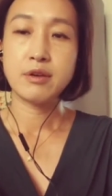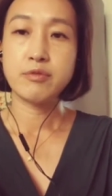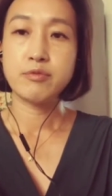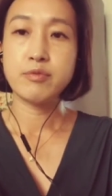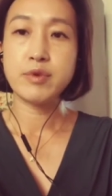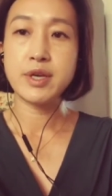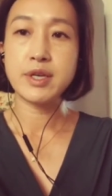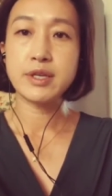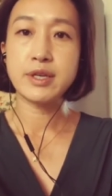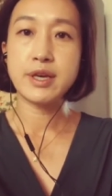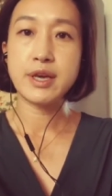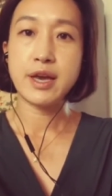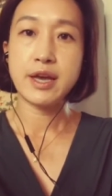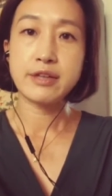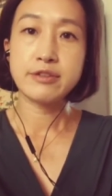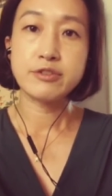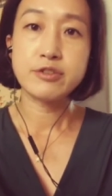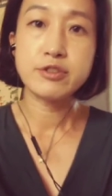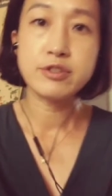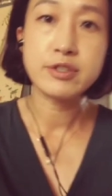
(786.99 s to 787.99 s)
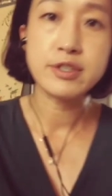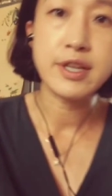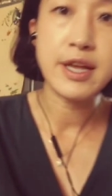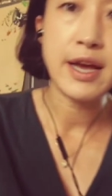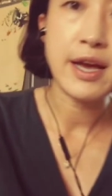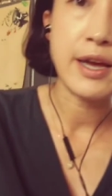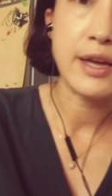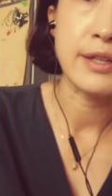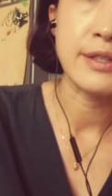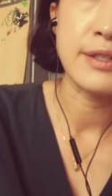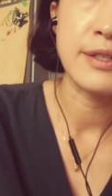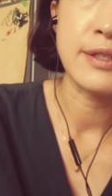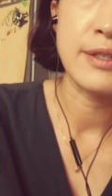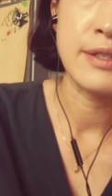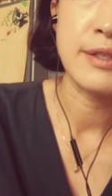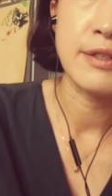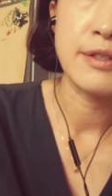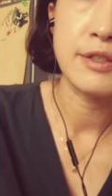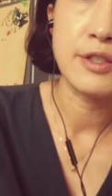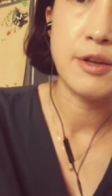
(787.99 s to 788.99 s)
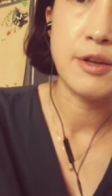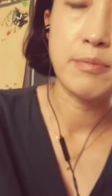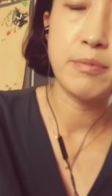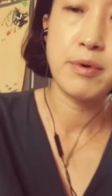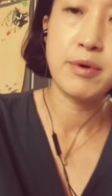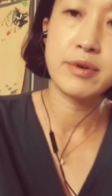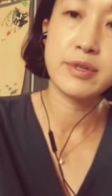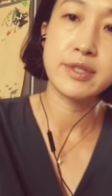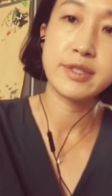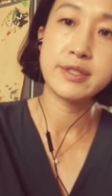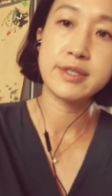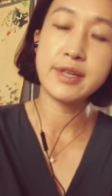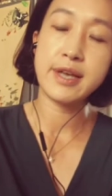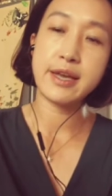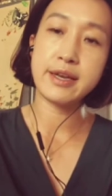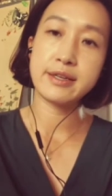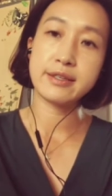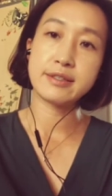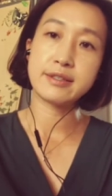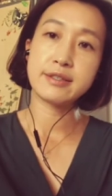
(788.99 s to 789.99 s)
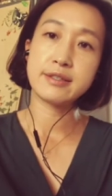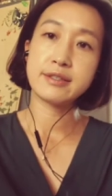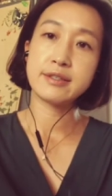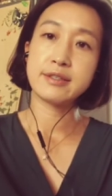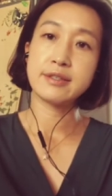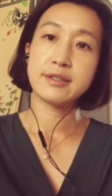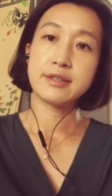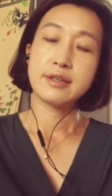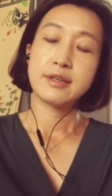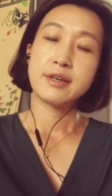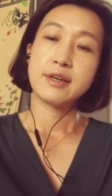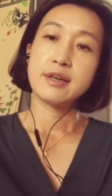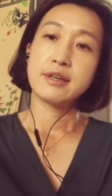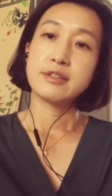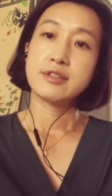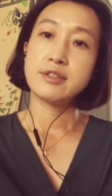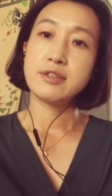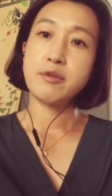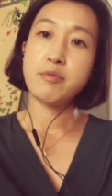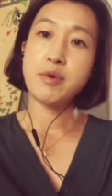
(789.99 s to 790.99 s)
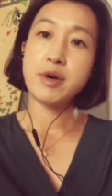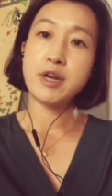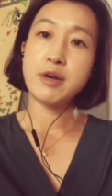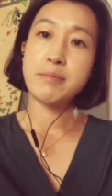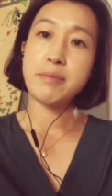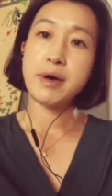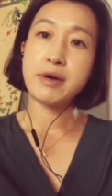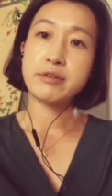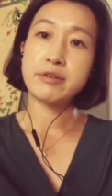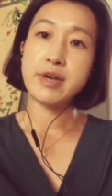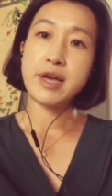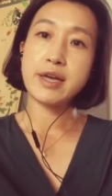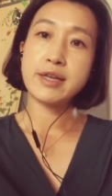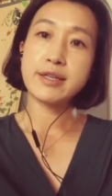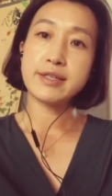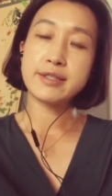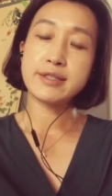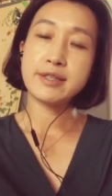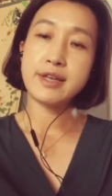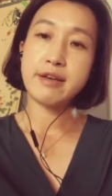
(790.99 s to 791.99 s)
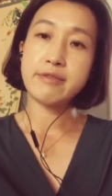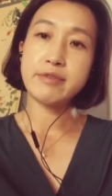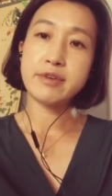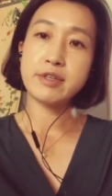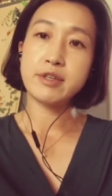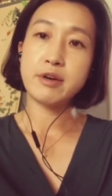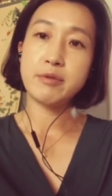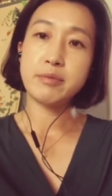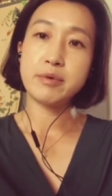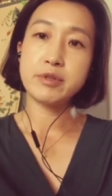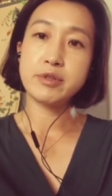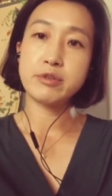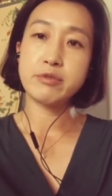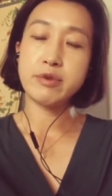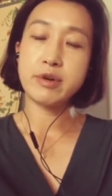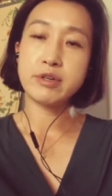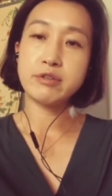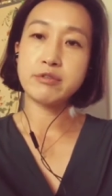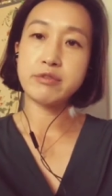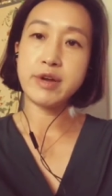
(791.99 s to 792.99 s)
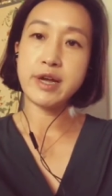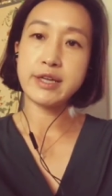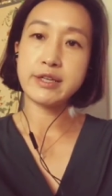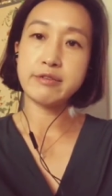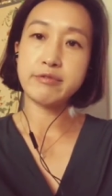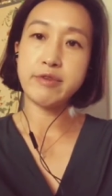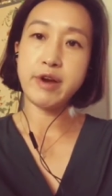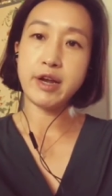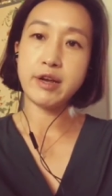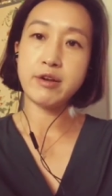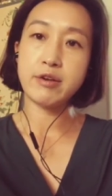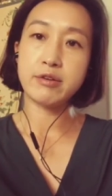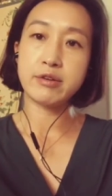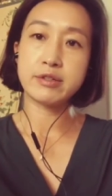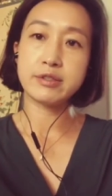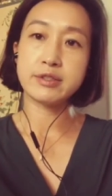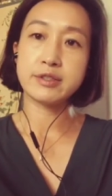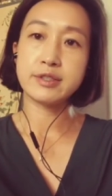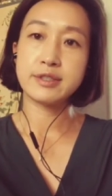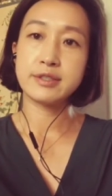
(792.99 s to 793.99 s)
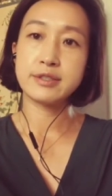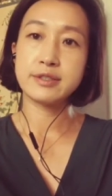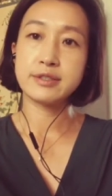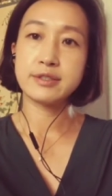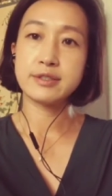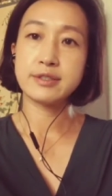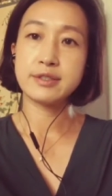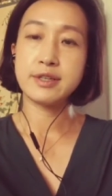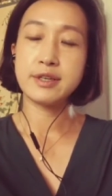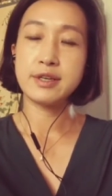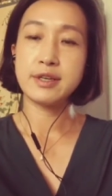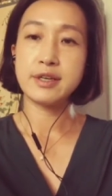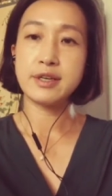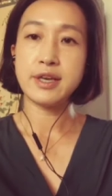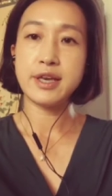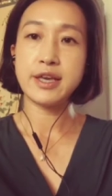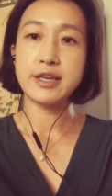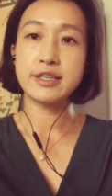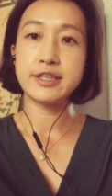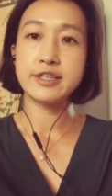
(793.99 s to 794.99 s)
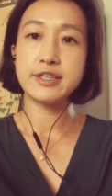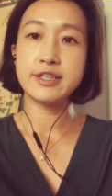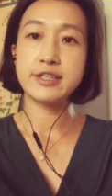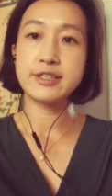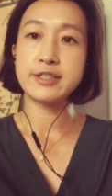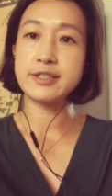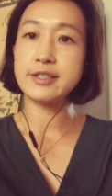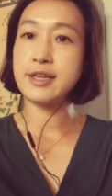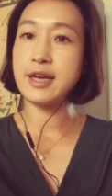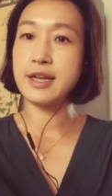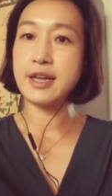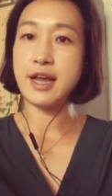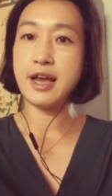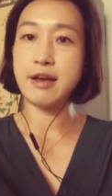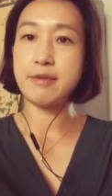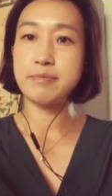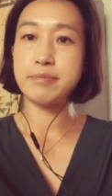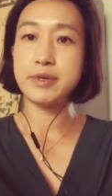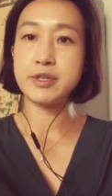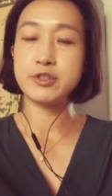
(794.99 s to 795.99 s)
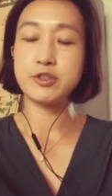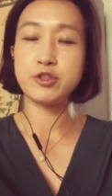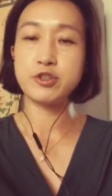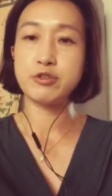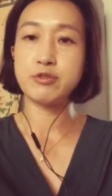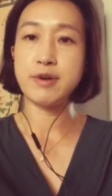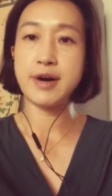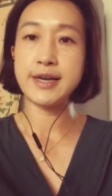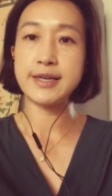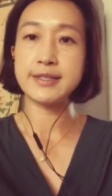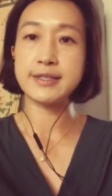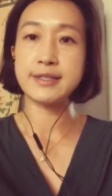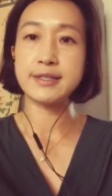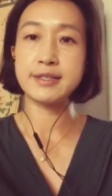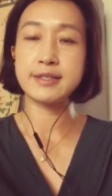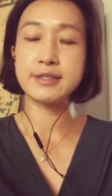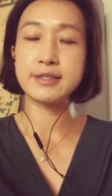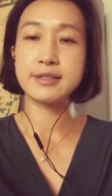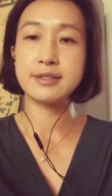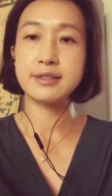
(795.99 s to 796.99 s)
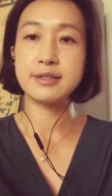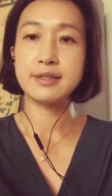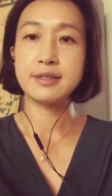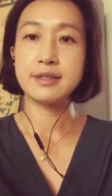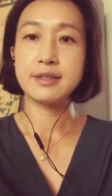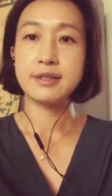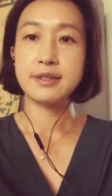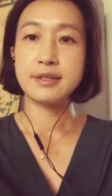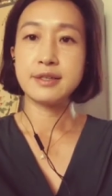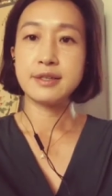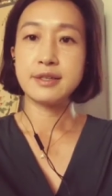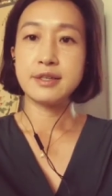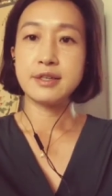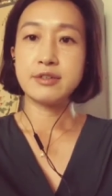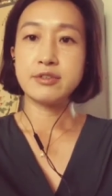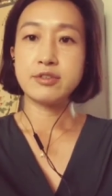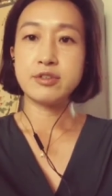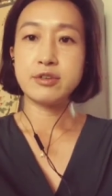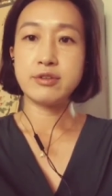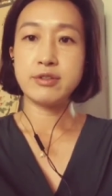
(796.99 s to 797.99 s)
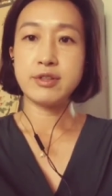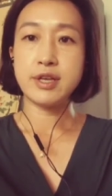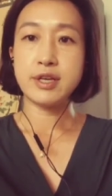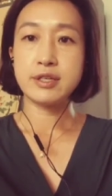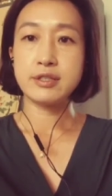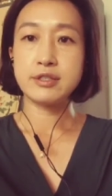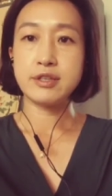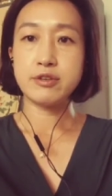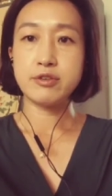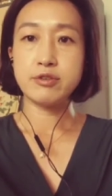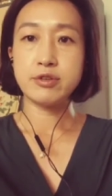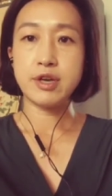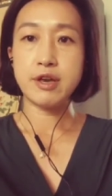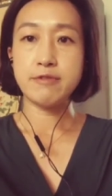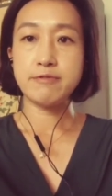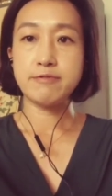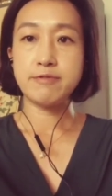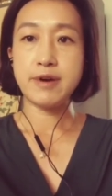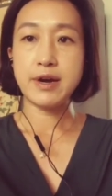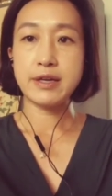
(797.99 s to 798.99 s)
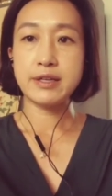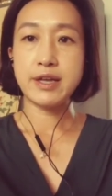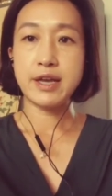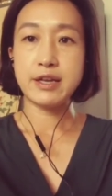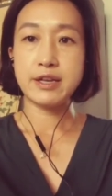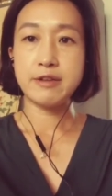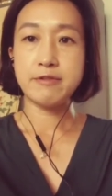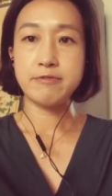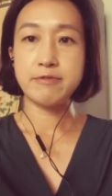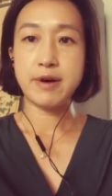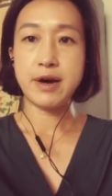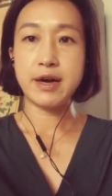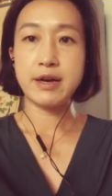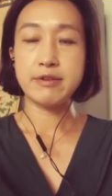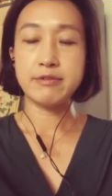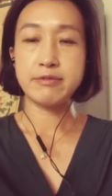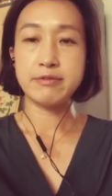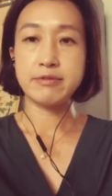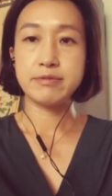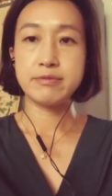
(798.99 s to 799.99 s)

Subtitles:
We can do that, the boy said. But what about 87 of your great record? It could not happen twice. You think so you can find 85?